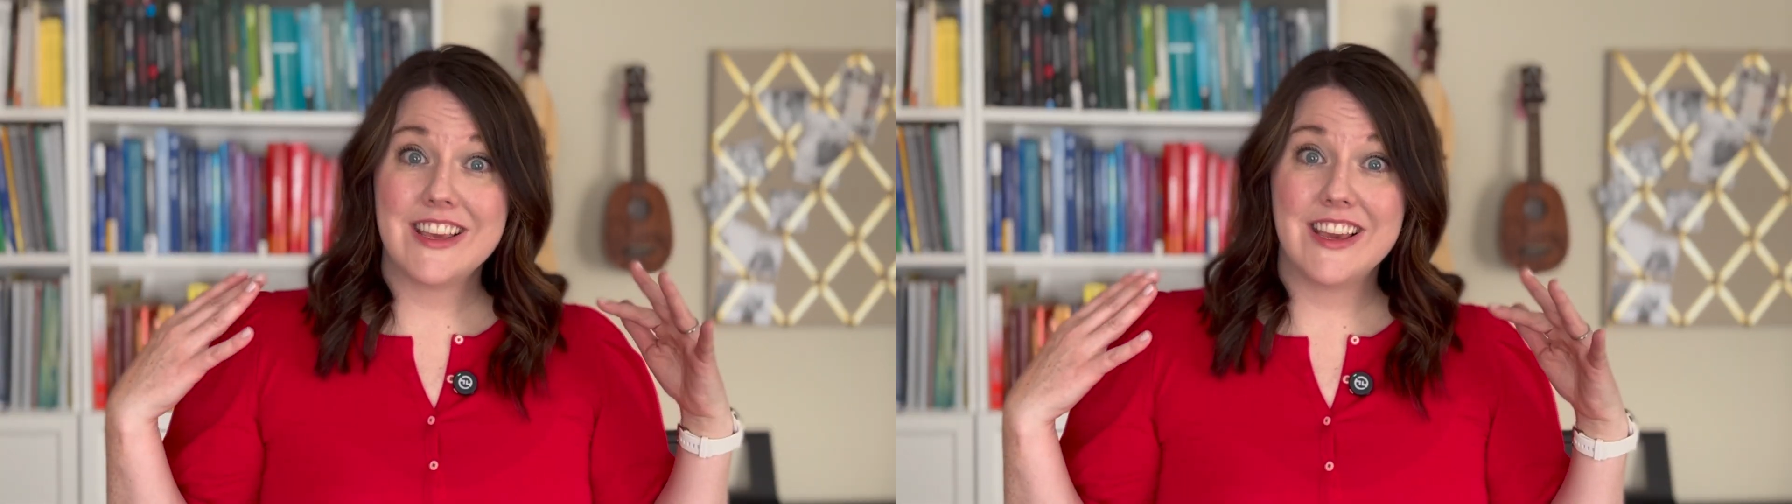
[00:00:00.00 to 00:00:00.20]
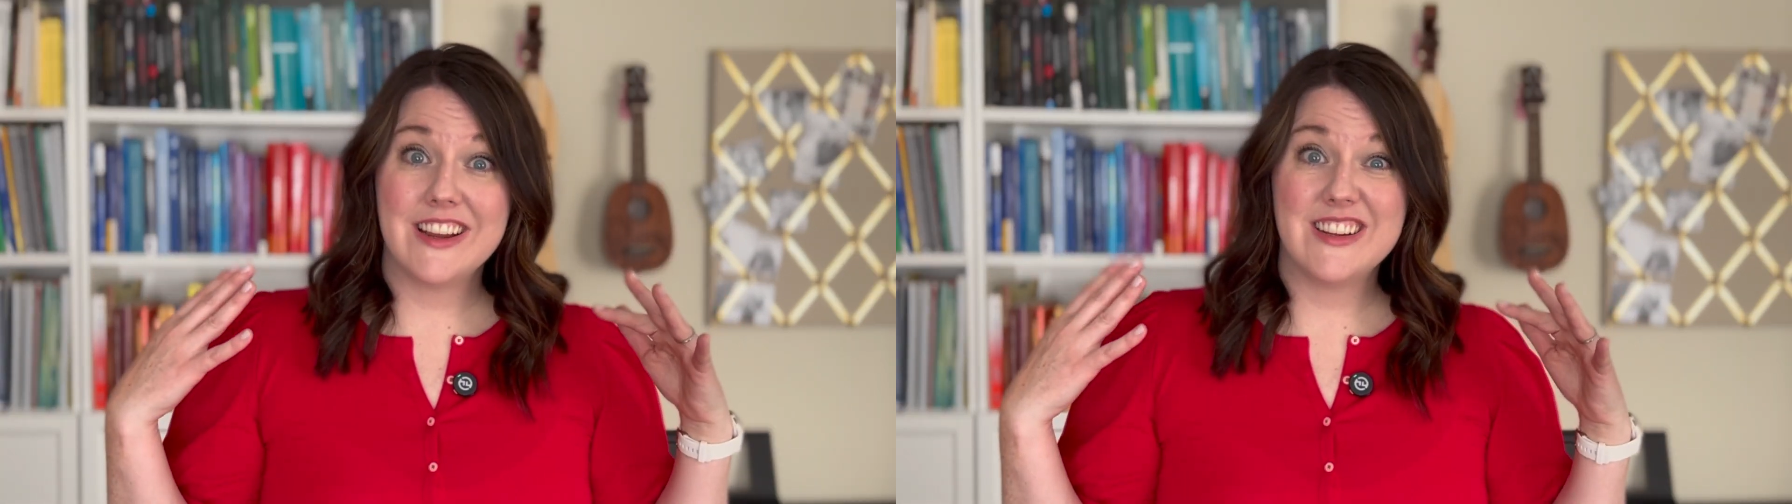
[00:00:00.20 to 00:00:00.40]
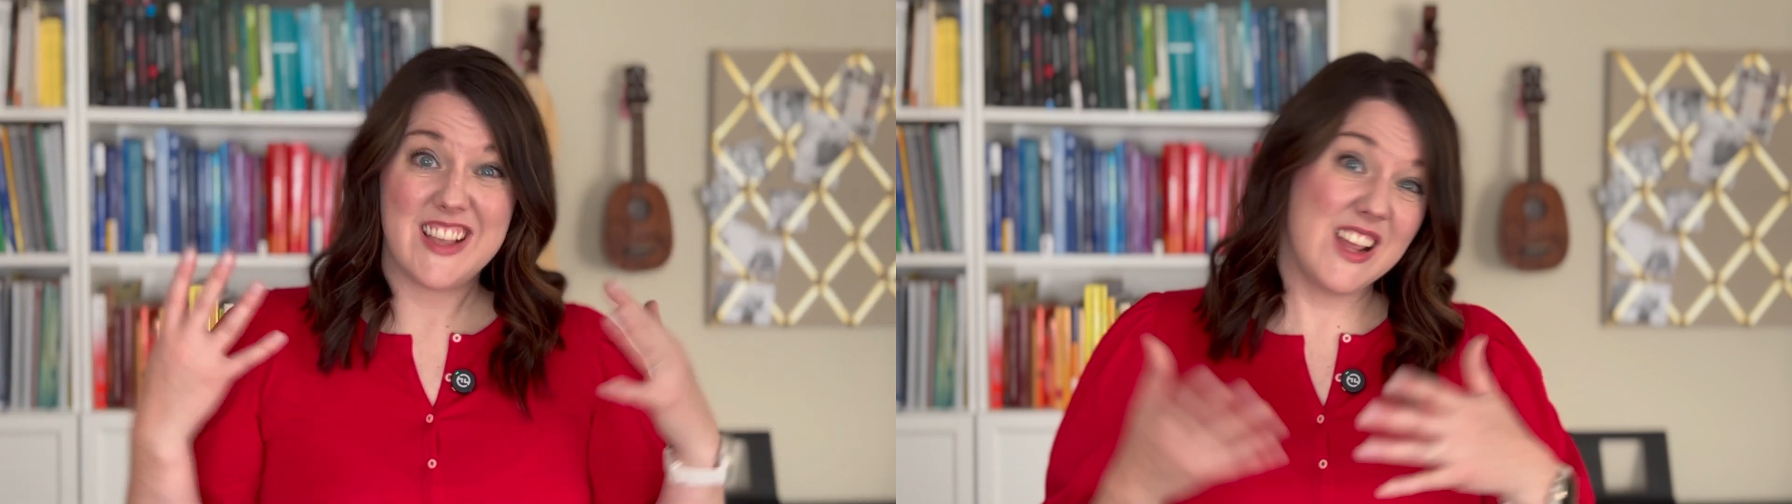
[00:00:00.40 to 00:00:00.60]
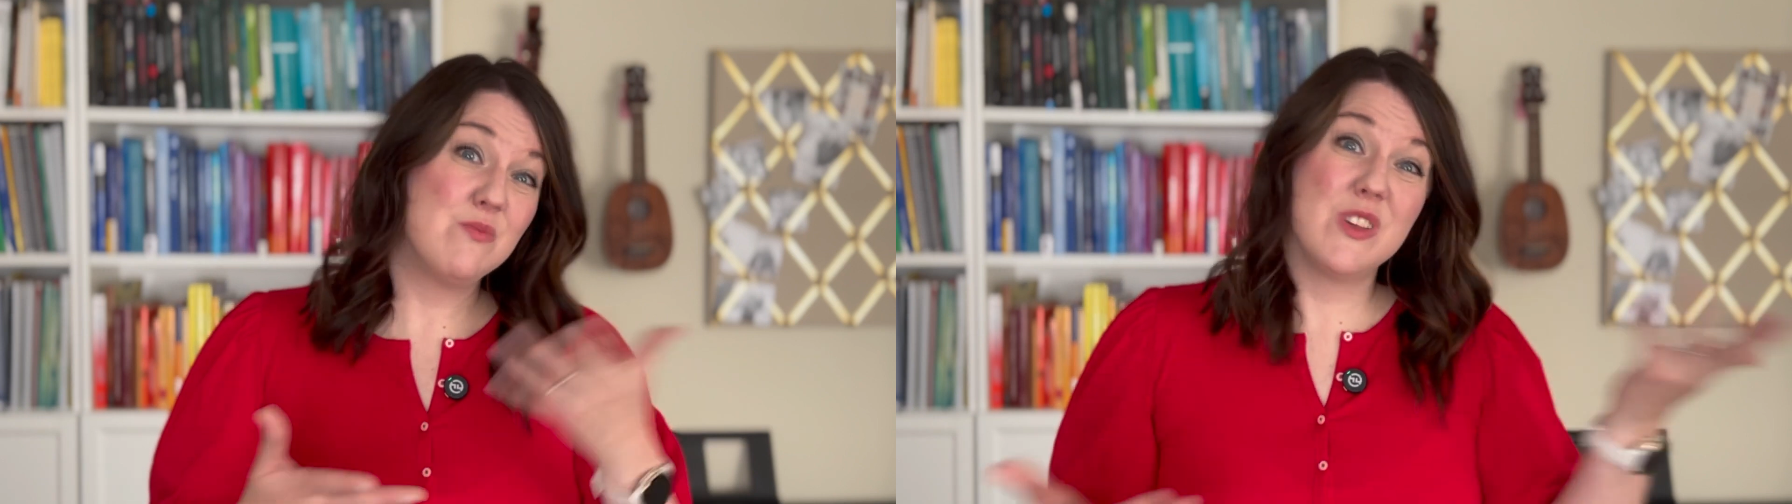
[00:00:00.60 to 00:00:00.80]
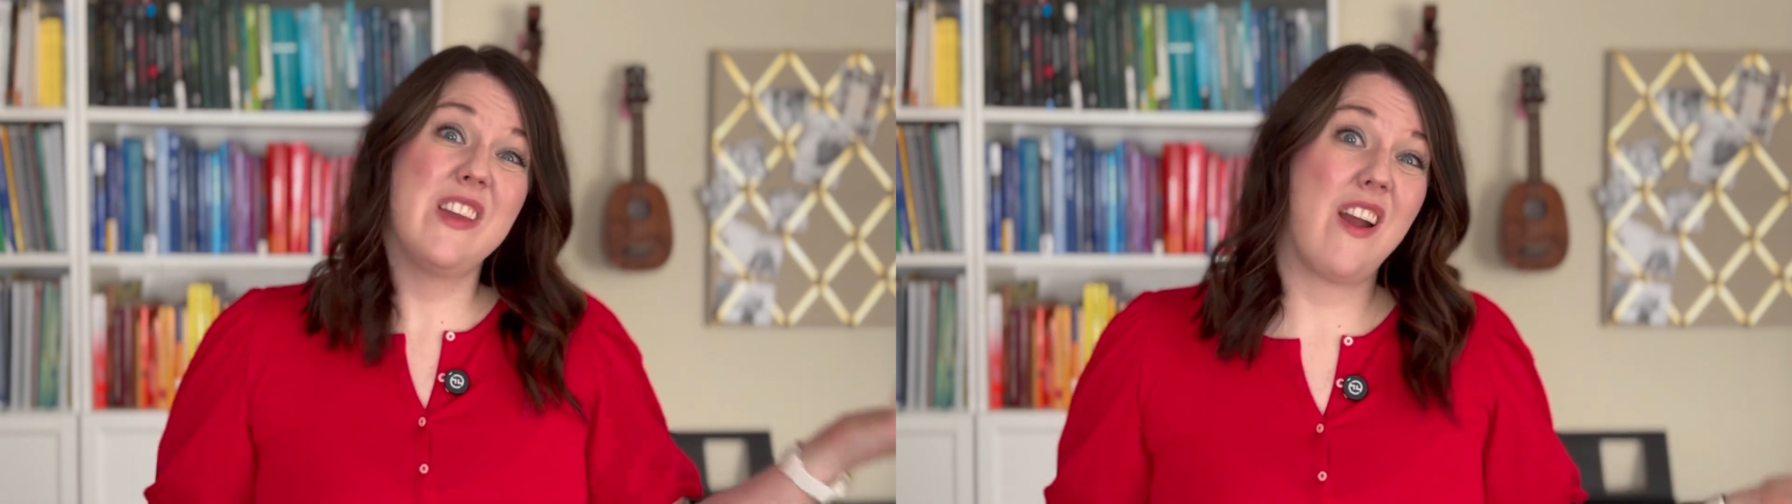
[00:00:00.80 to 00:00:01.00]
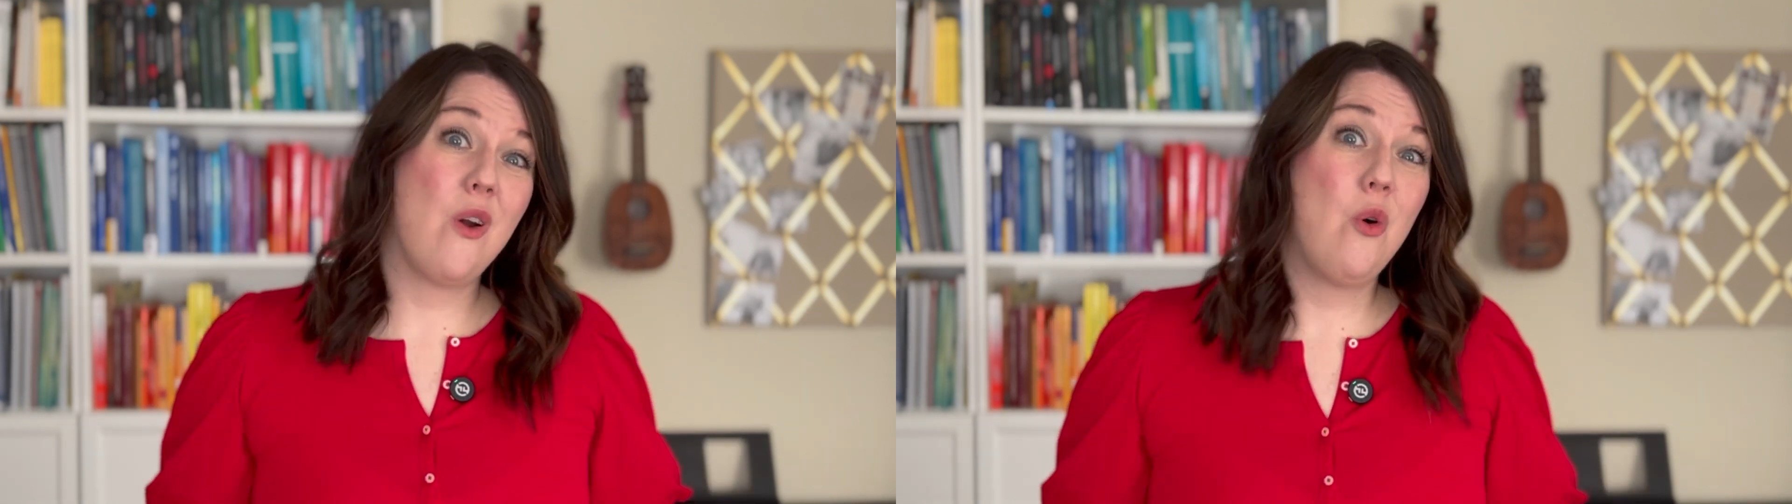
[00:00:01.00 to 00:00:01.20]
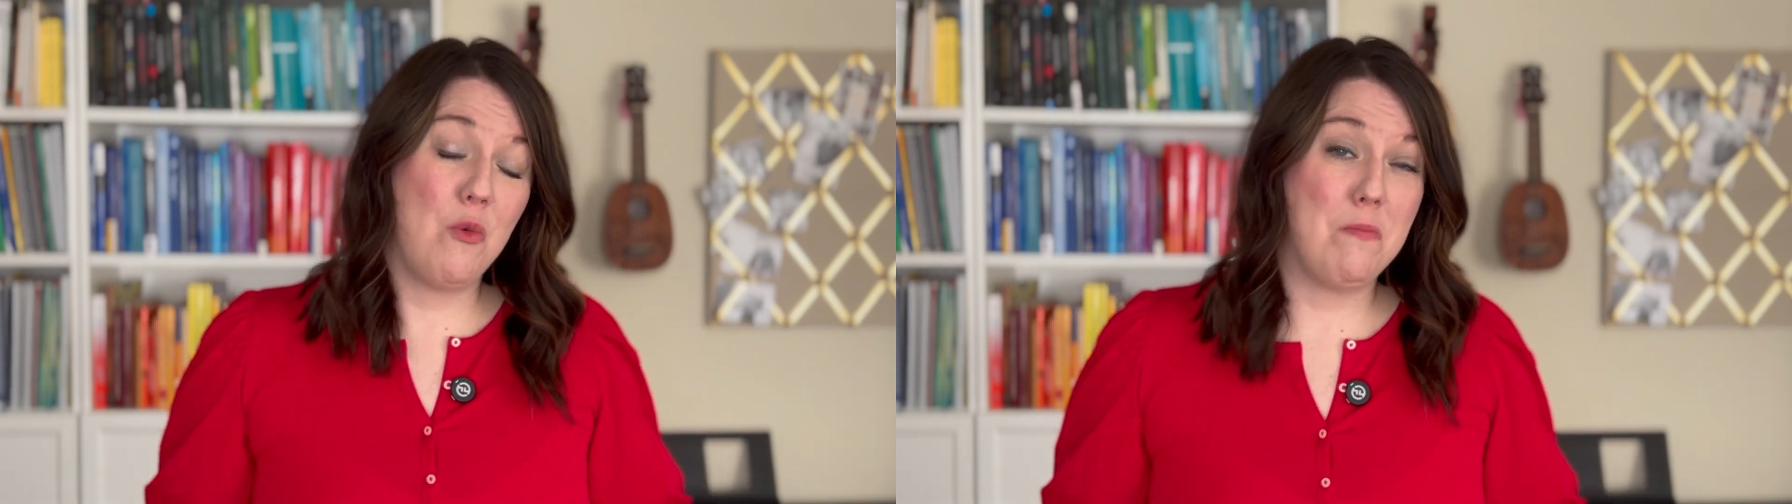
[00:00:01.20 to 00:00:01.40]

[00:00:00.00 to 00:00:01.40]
ears and really our whole